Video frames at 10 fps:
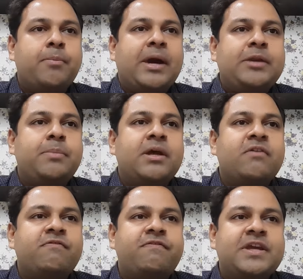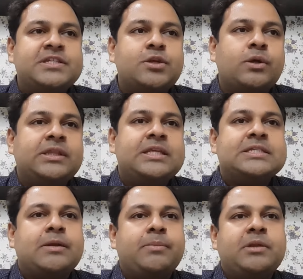might become fixed on
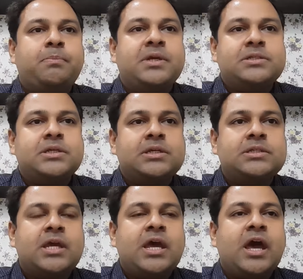these remedy pictures